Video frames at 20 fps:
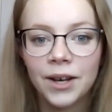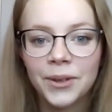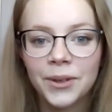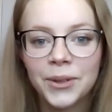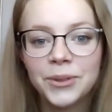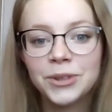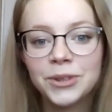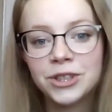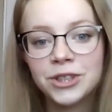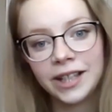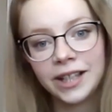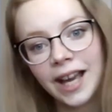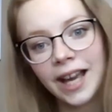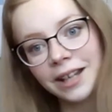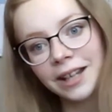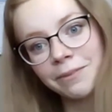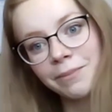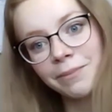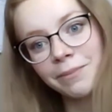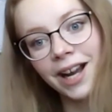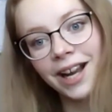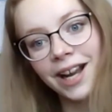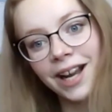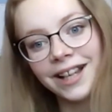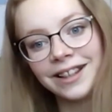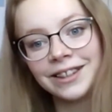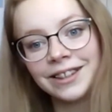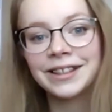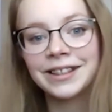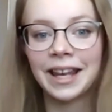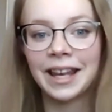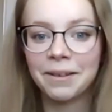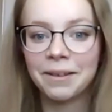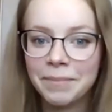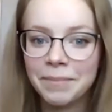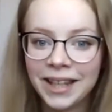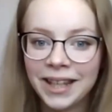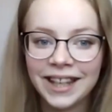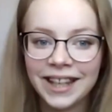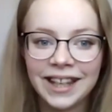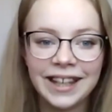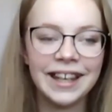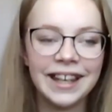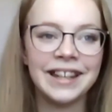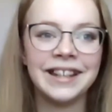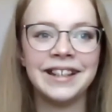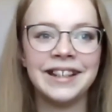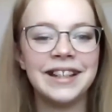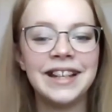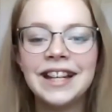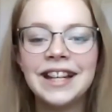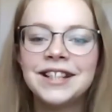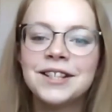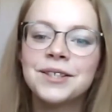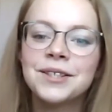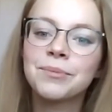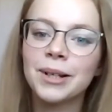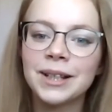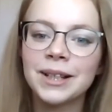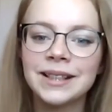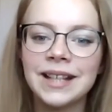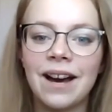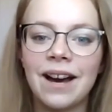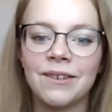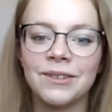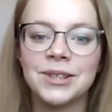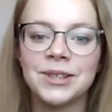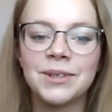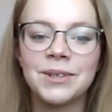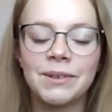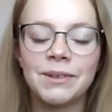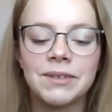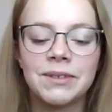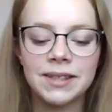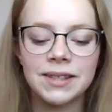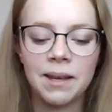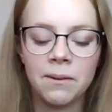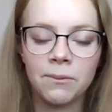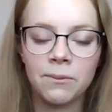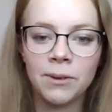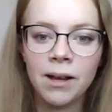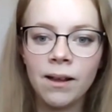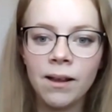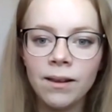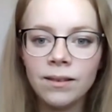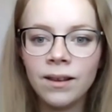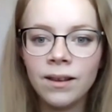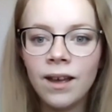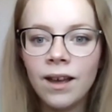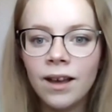who she had in mind looked like me, and it, it just worked out. So I was like, well,